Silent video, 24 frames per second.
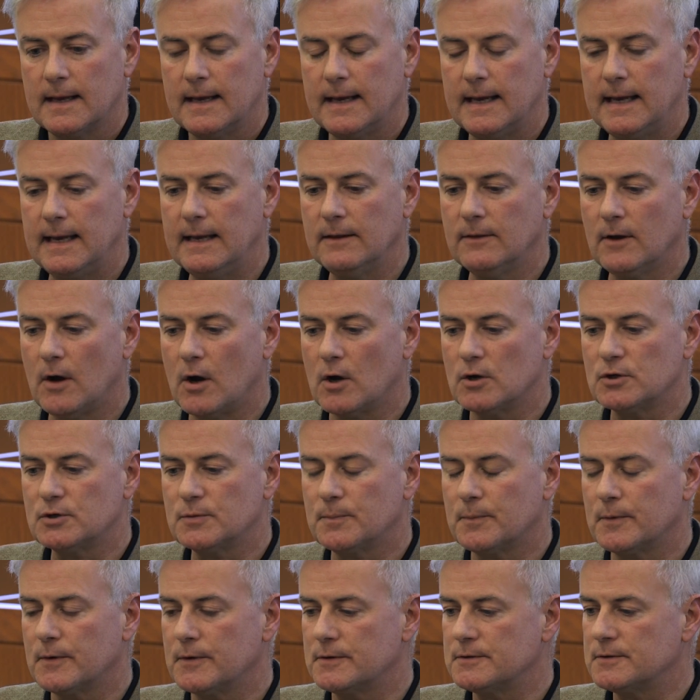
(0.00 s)
either
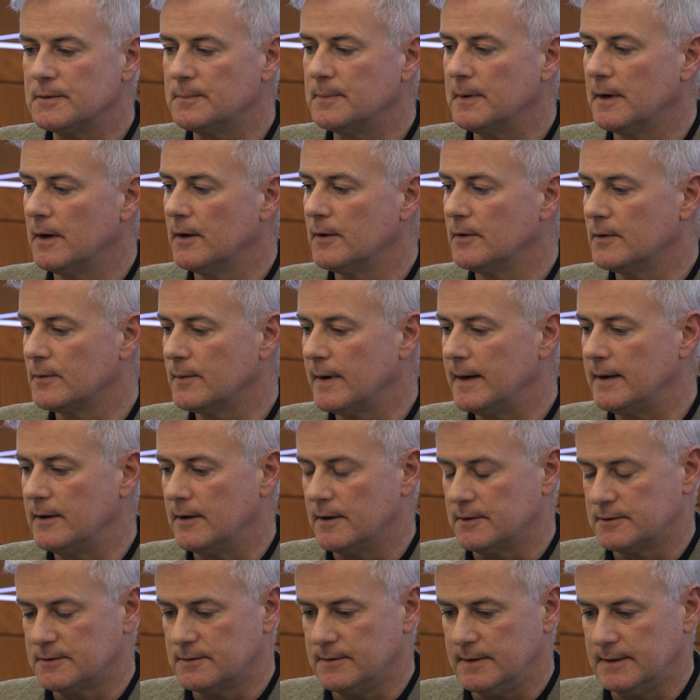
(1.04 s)
entrepreneurs are below the
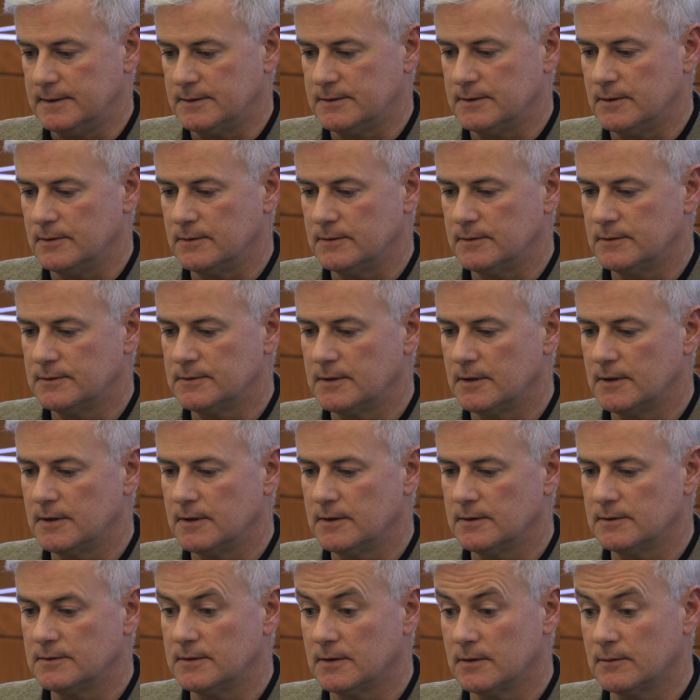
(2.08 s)
radar screen. So
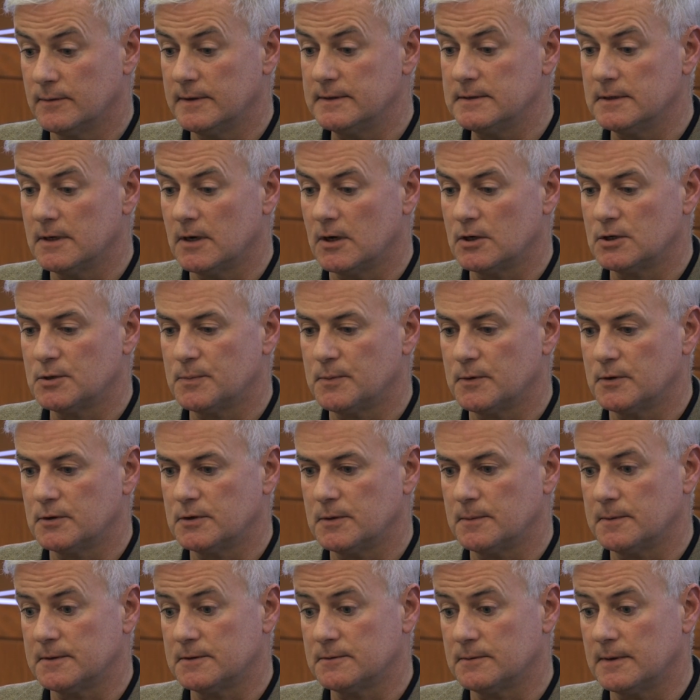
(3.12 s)
the reason
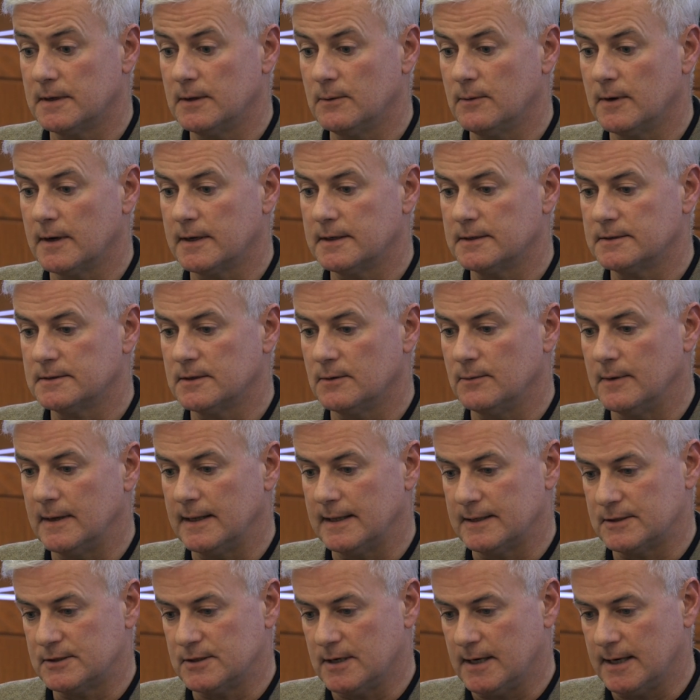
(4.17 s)
entrepreneurship is really working so
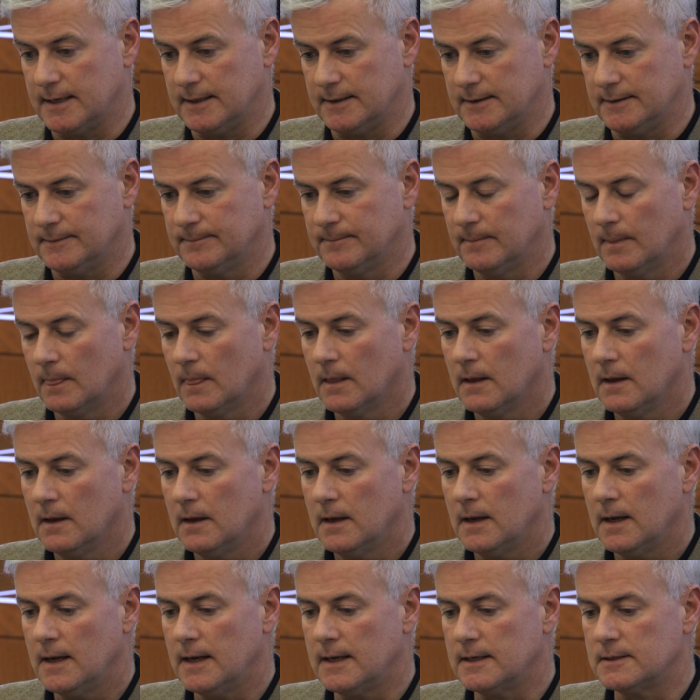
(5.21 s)
well in China
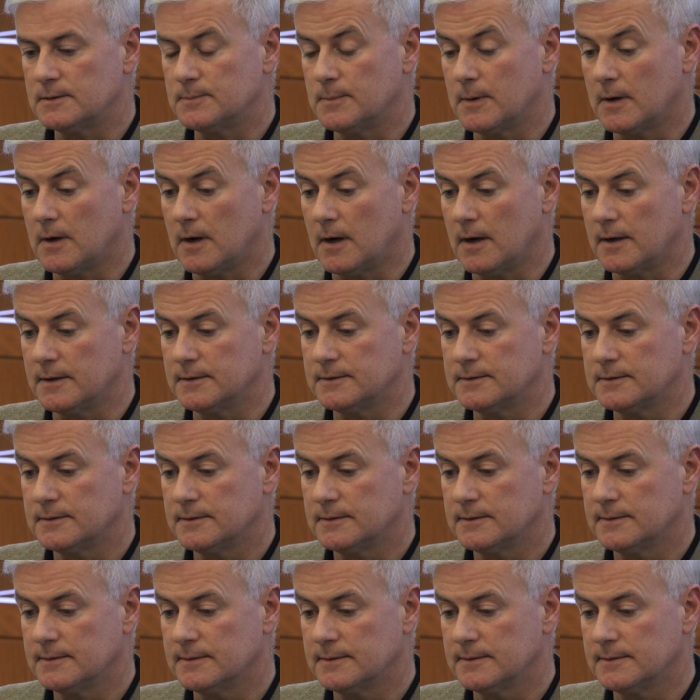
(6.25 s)
is because
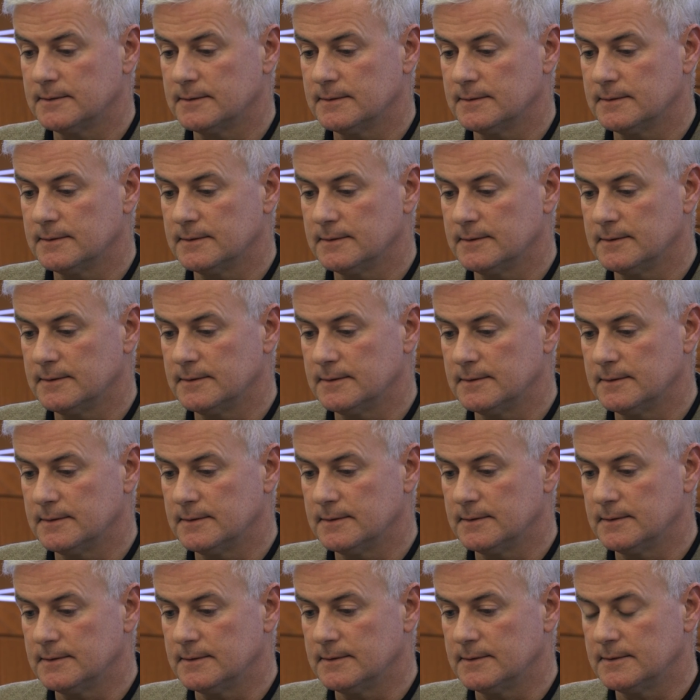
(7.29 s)

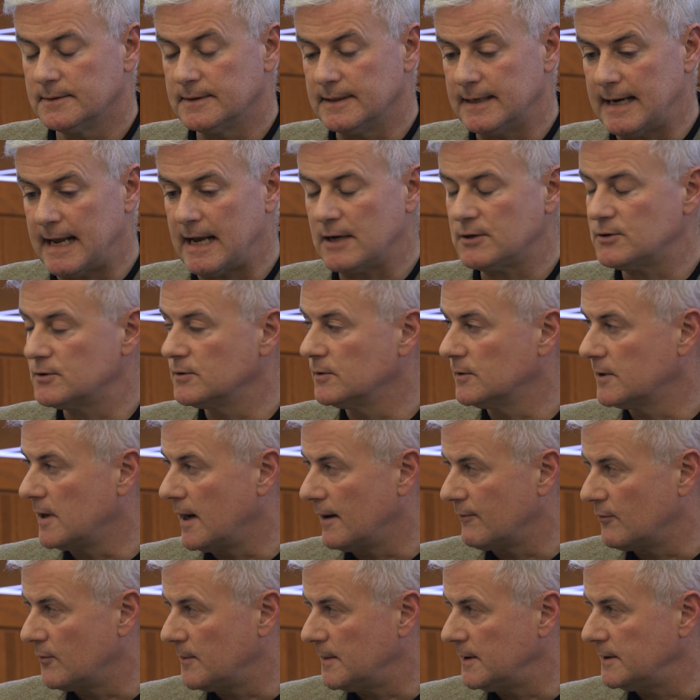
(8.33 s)
the national
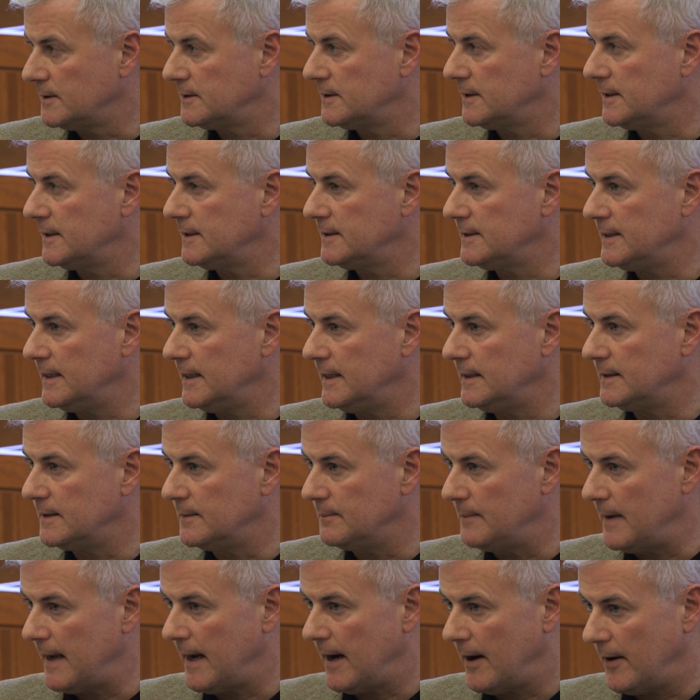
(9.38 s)
government, and indeed the
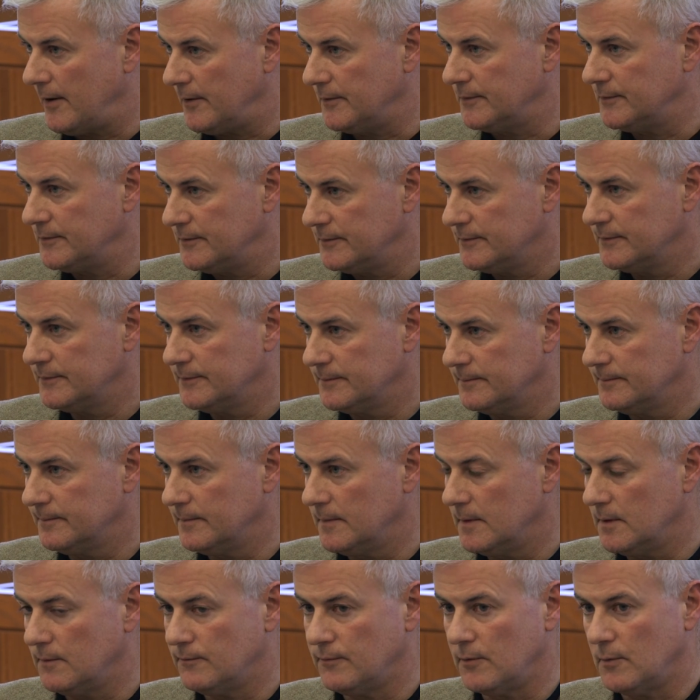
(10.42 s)
mayors,
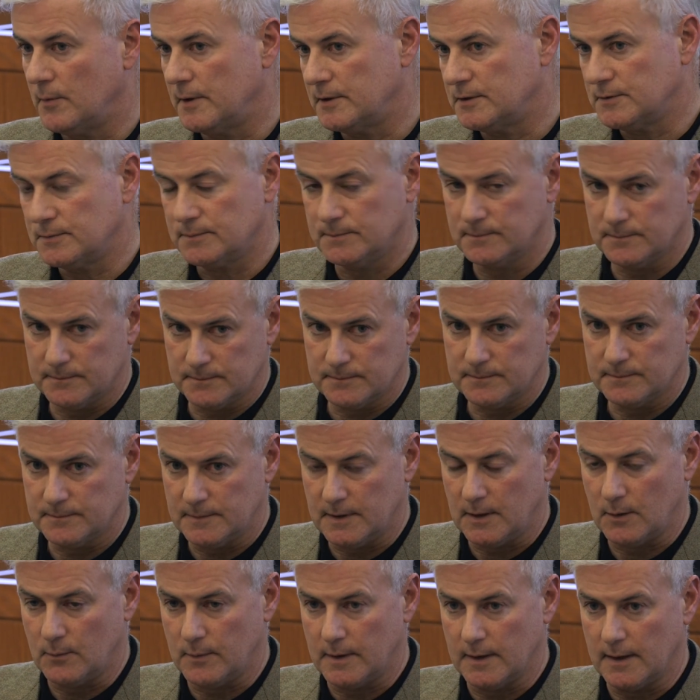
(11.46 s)
for which
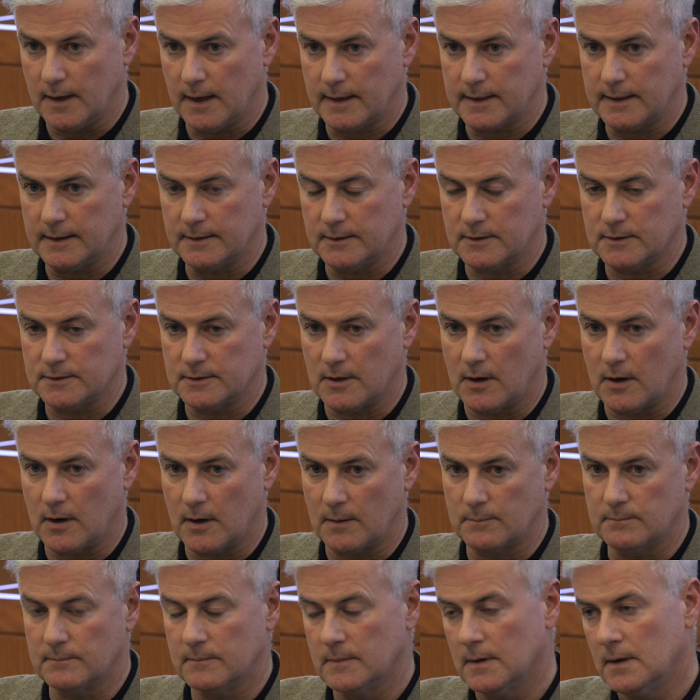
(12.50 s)
we're lucky because
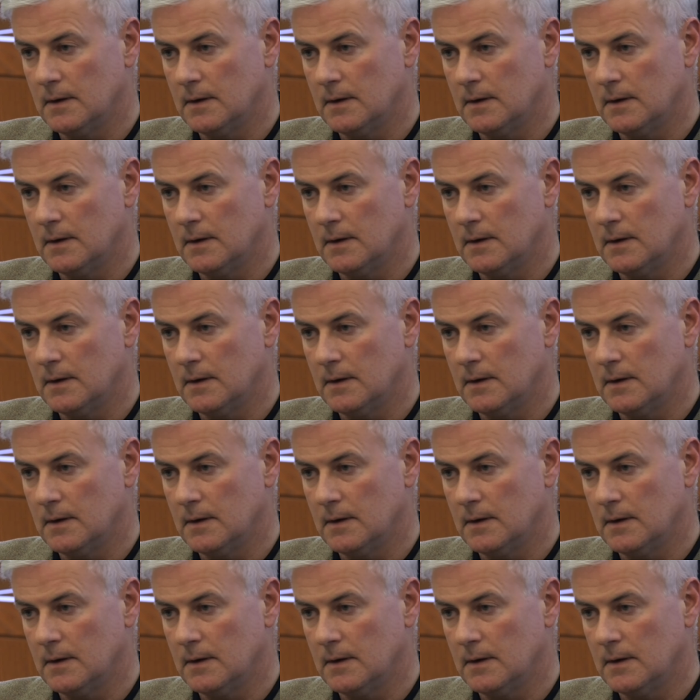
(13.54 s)
our